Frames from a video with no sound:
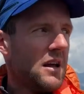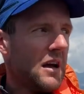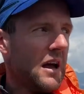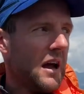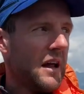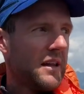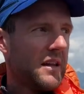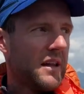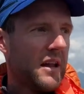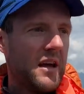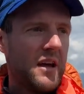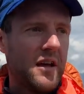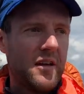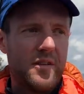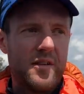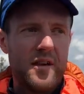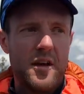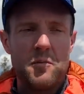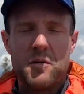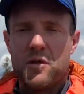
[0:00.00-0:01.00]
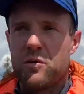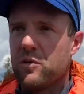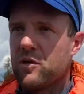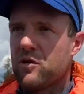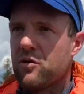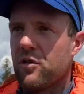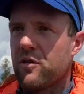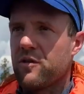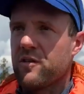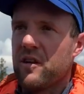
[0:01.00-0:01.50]
And the same is with
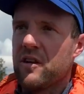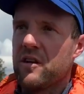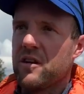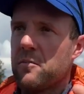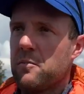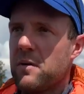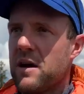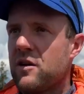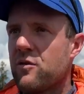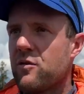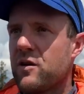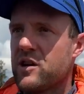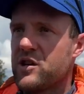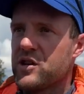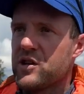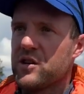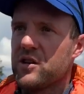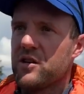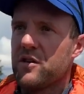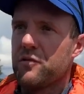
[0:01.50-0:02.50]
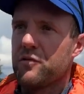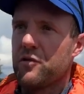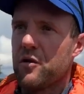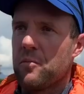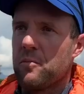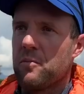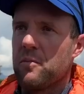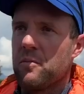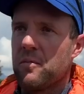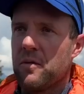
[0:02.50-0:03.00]
crossing the main ridge
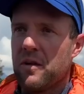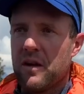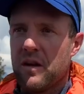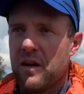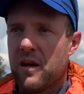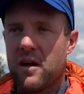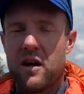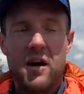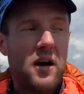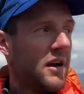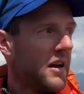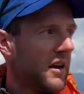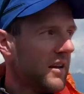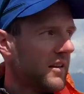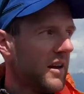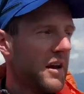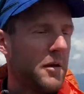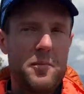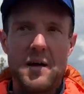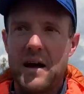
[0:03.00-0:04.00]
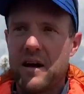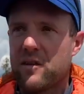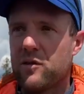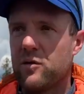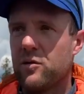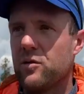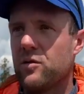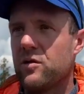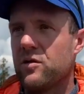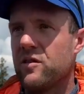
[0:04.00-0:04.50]
from Italy back
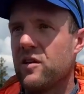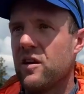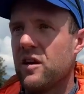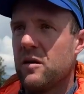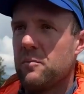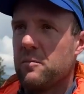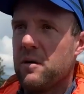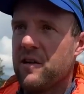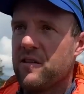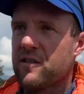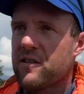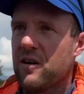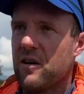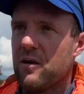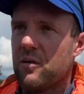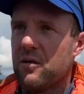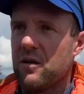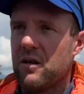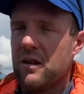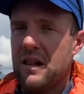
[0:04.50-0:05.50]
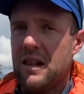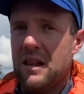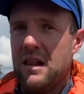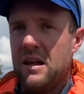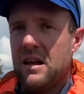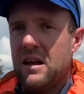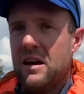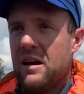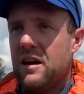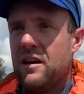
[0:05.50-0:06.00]
to Pinzgau.
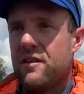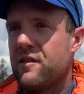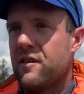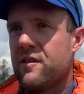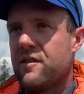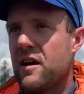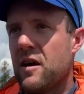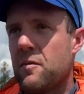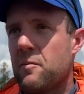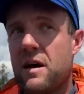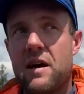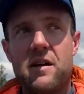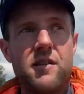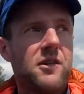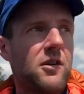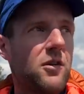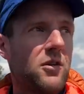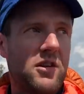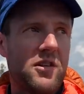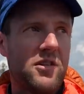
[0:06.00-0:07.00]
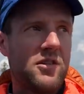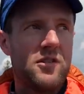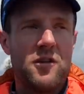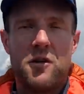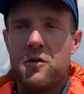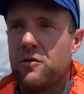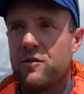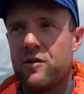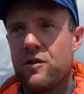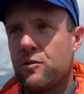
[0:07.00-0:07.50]
It's the same. I saw the
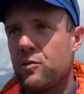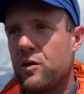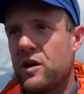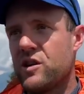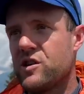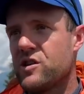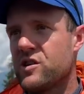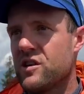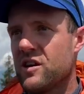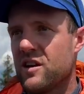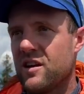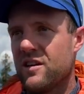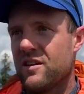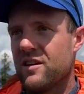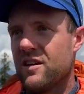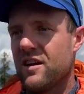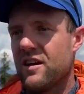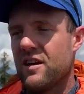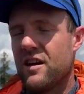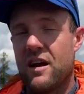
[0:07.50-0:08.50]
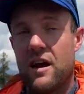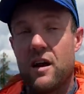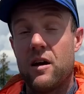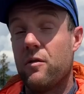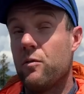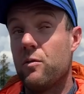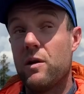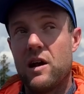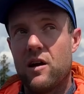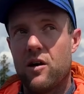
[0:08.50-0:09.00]
snow situation, and I
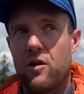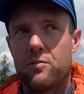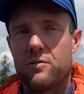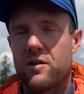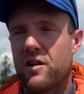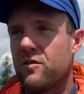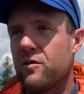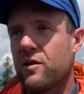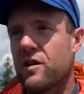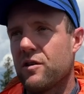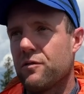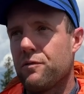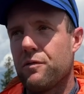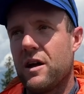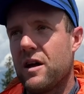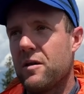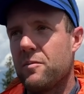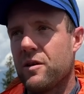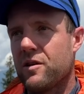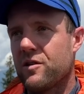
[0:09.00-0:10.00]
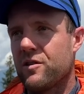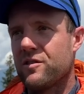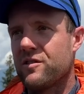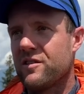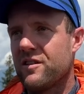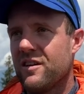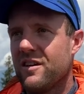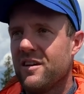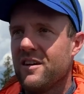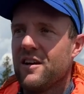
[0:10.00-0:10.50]
really hope that we can fly, because
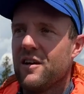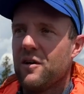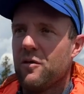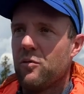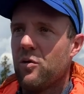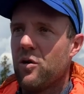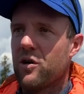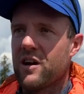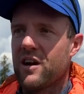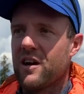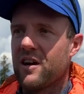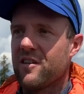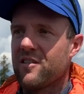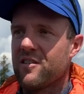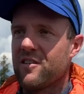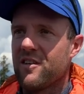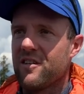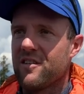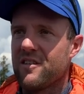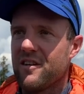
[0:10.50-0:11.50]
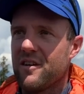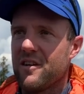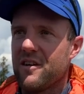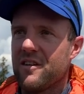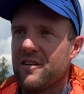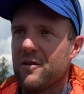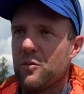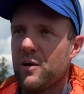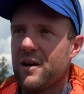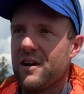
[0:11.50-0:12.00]
walking, it's not
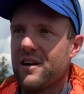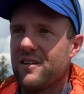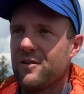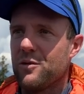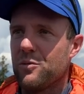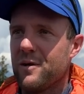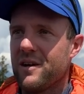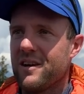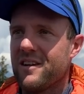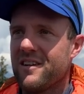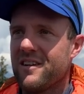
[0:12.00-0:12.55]
the way to win.